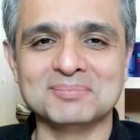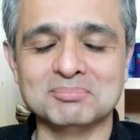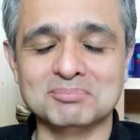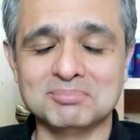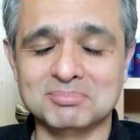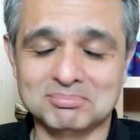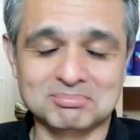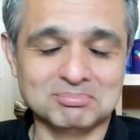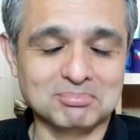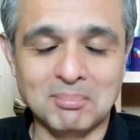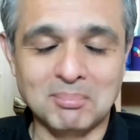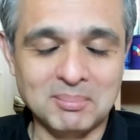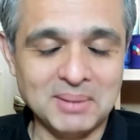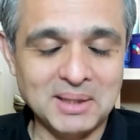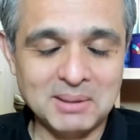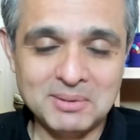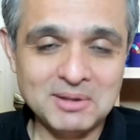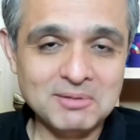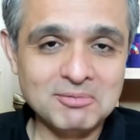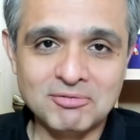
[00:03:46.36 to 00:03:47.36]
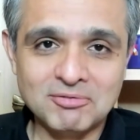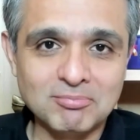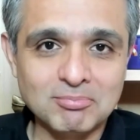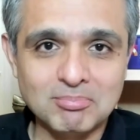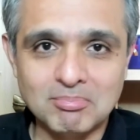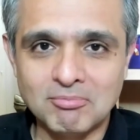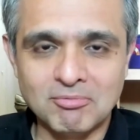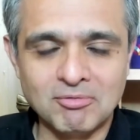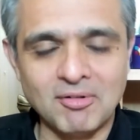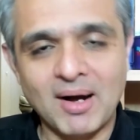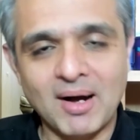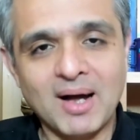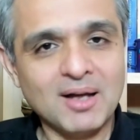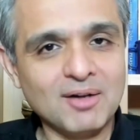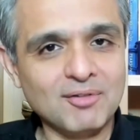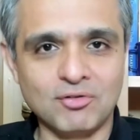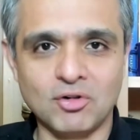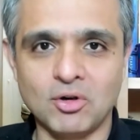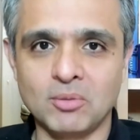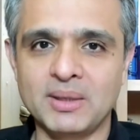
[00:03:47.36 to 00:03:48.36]
Maybe far
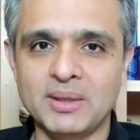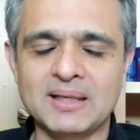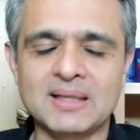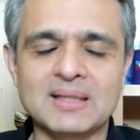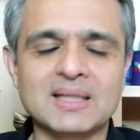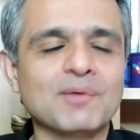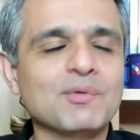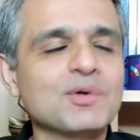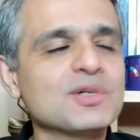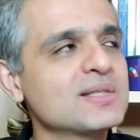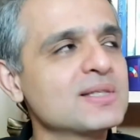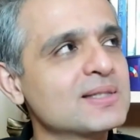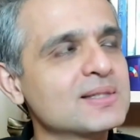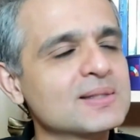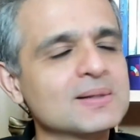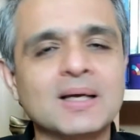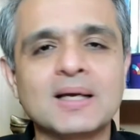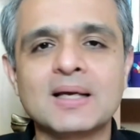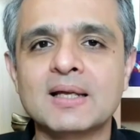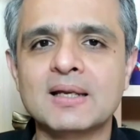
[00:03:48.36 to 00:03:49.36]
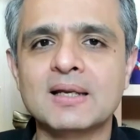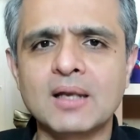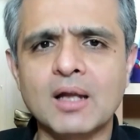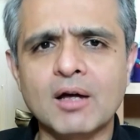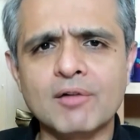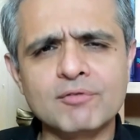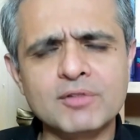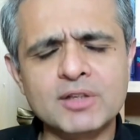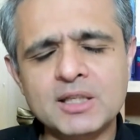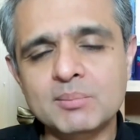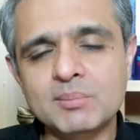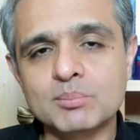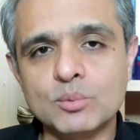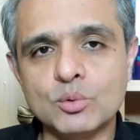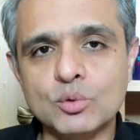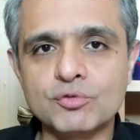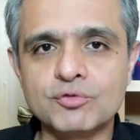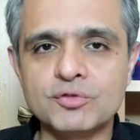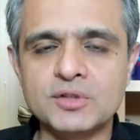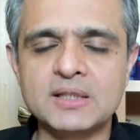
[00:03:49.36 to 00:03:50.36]
from it. And there was this lovely
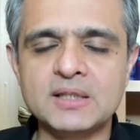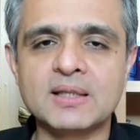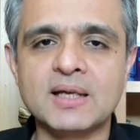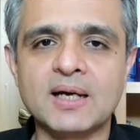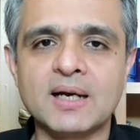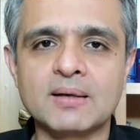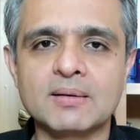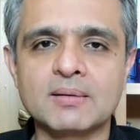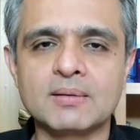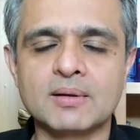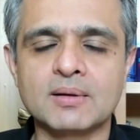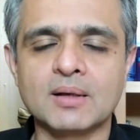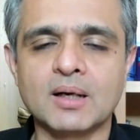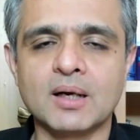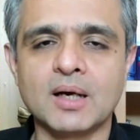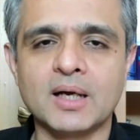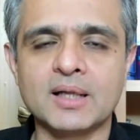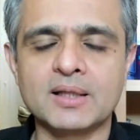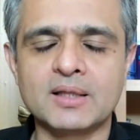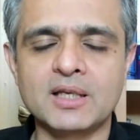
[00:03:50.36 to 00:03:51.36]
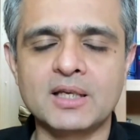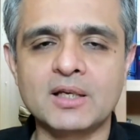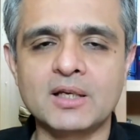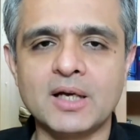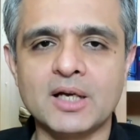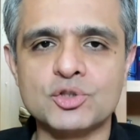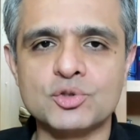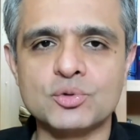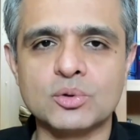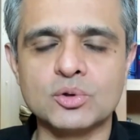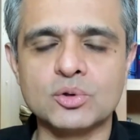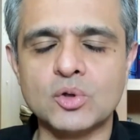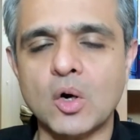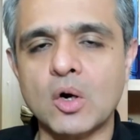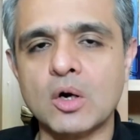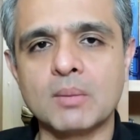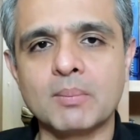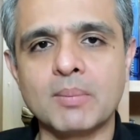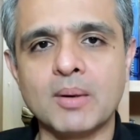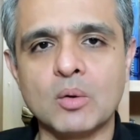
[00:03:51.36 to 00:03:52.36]
movie that I think I should
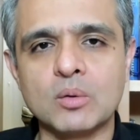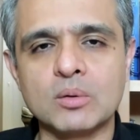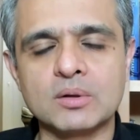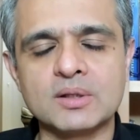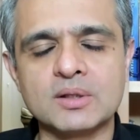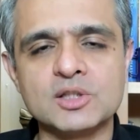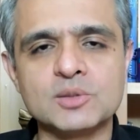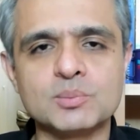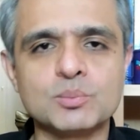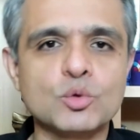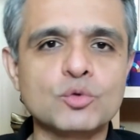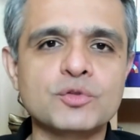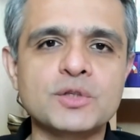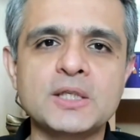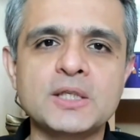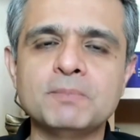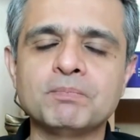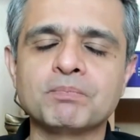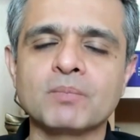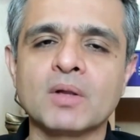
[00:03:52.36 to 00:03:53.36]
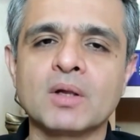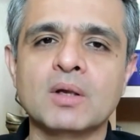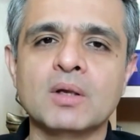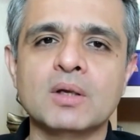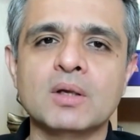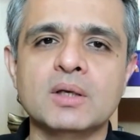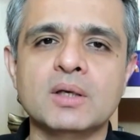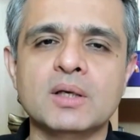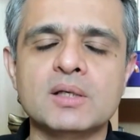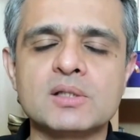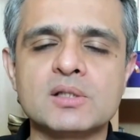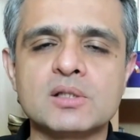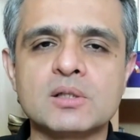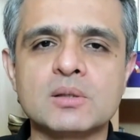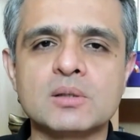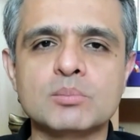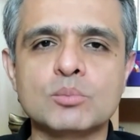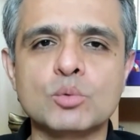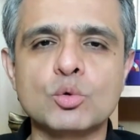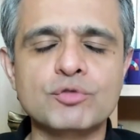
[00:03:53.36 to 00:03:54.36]
talk about. This movie is a
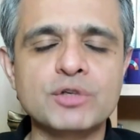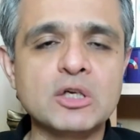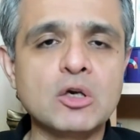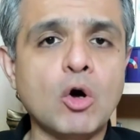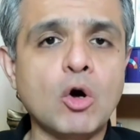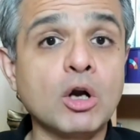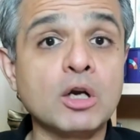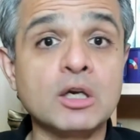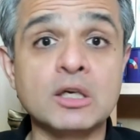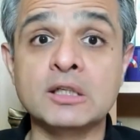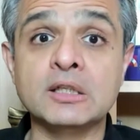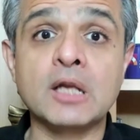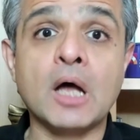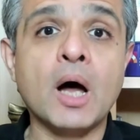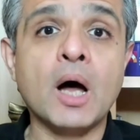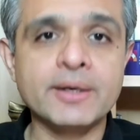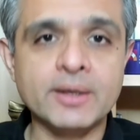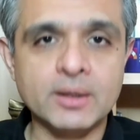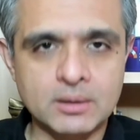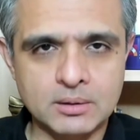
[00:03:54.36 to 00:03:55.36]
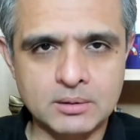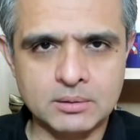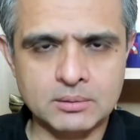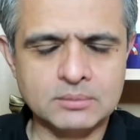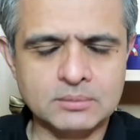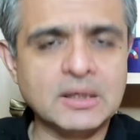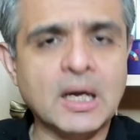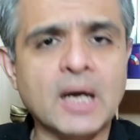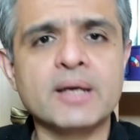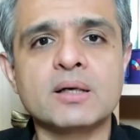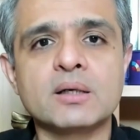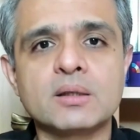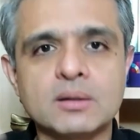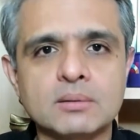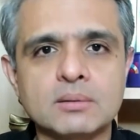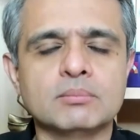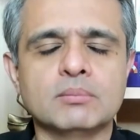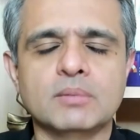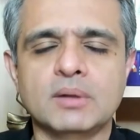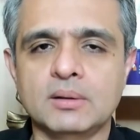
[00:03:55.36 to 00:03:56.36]
movie called Nayak. Nayak,
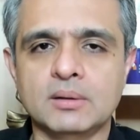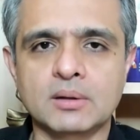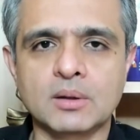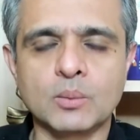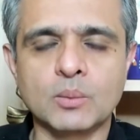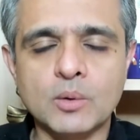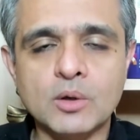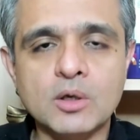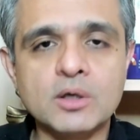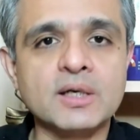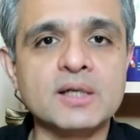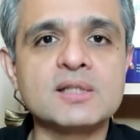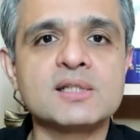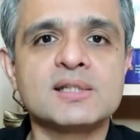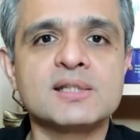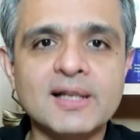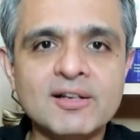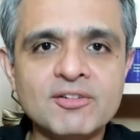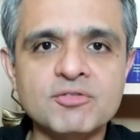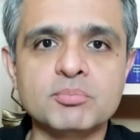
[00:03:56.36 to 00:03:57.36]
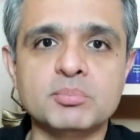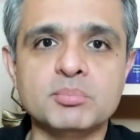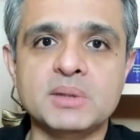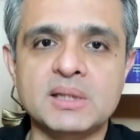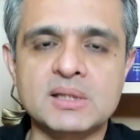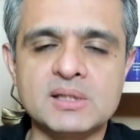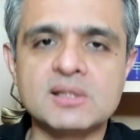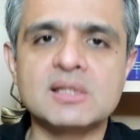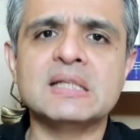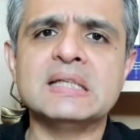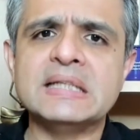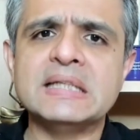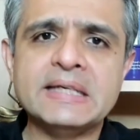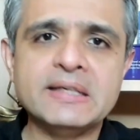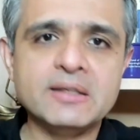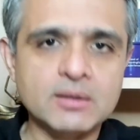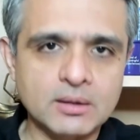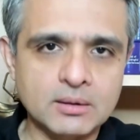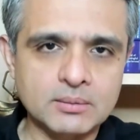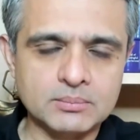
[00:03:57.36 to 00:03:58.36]
the word itself means the
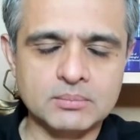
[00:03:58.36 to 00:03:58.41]
leader.